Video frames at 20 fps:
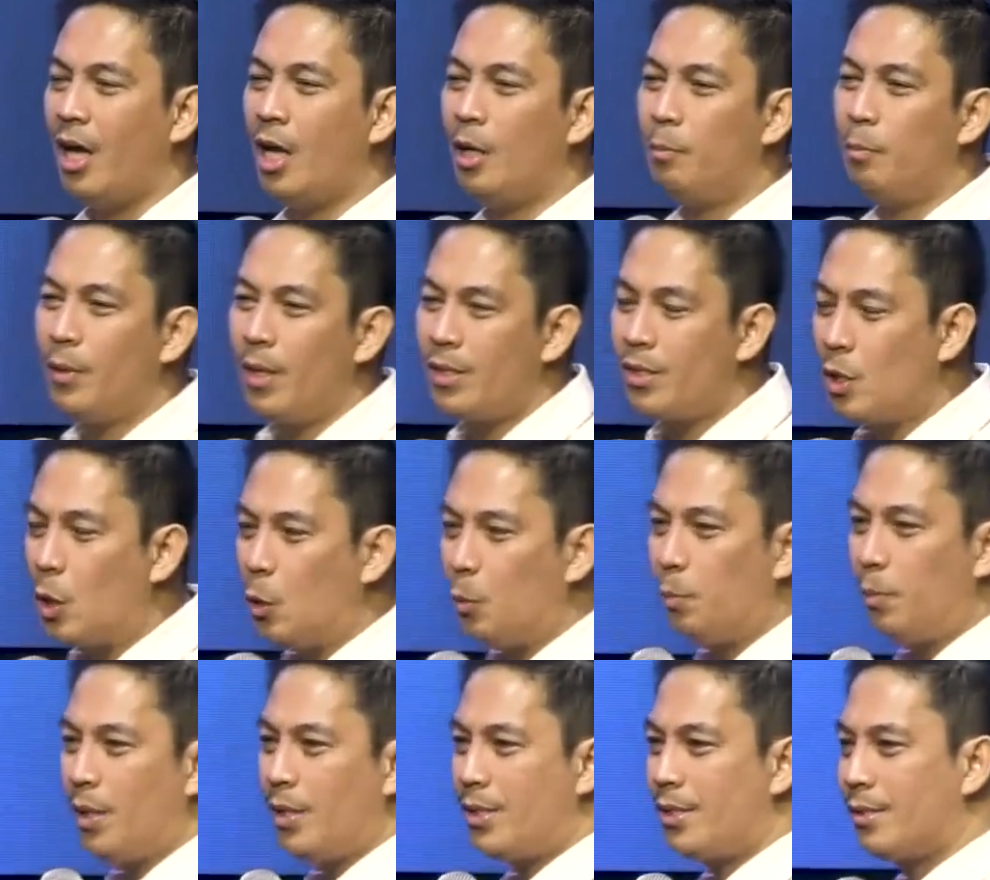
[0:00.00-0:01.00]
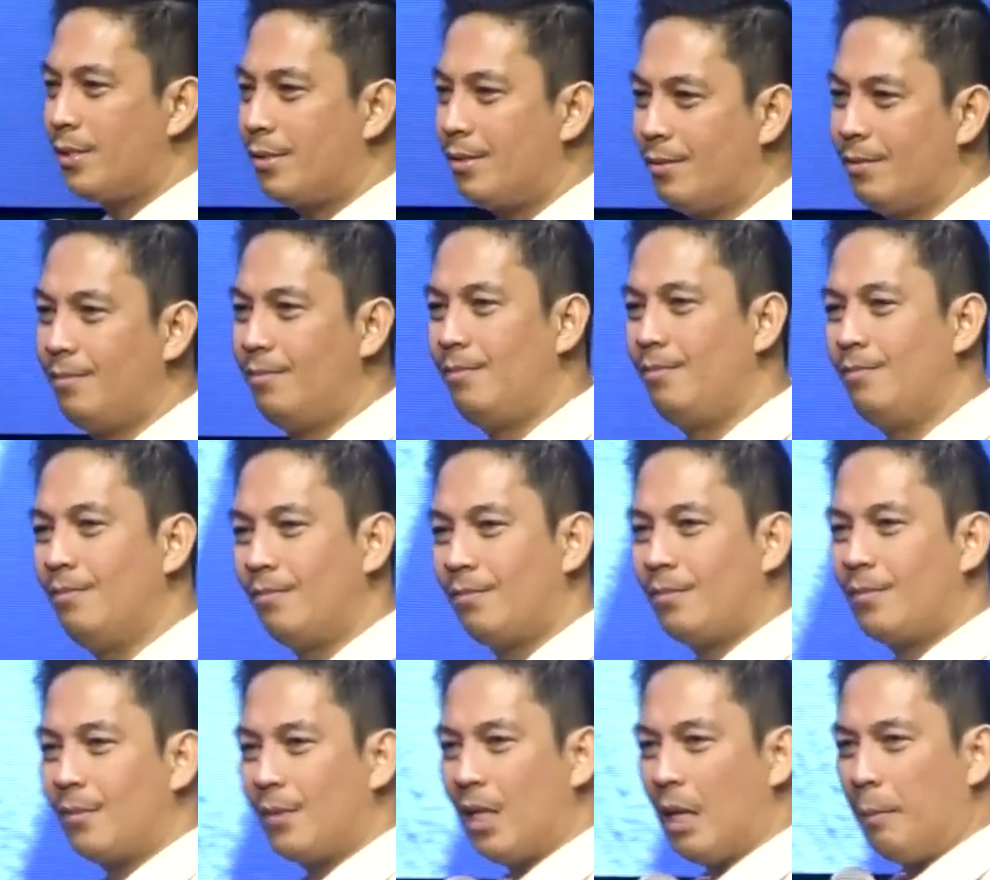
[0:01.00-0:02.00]
Helpless, hopeless,
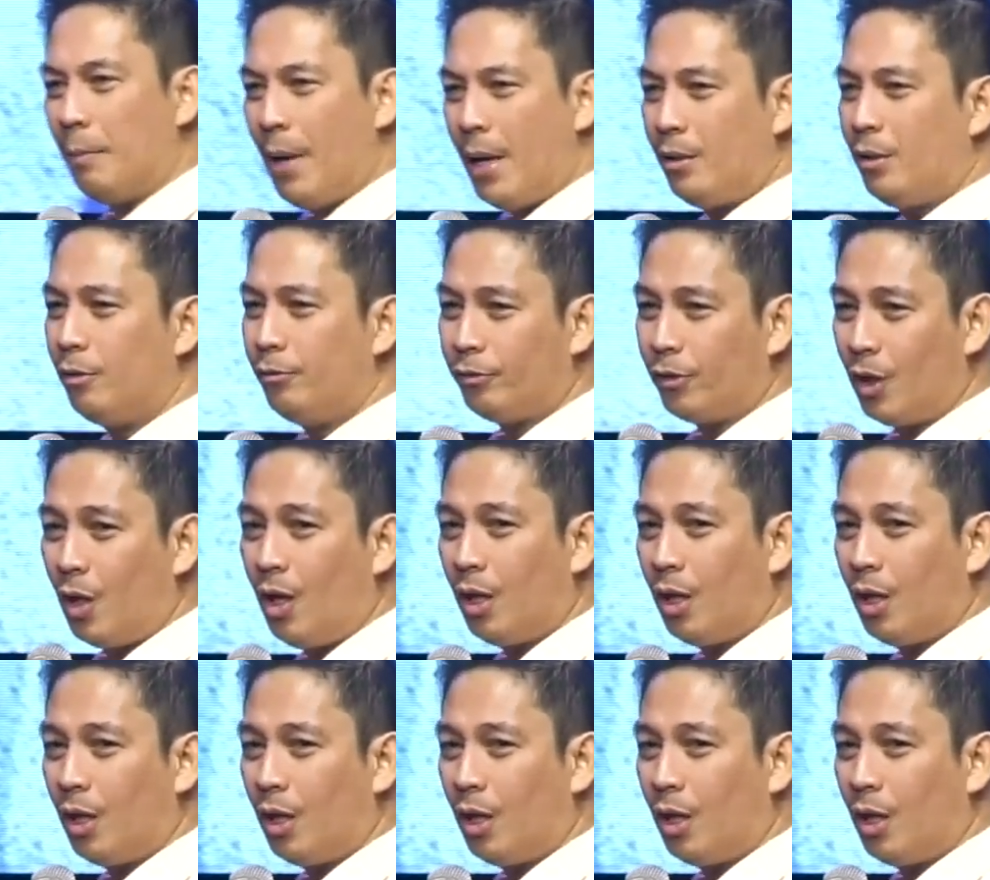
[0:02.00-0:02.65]
abandoned,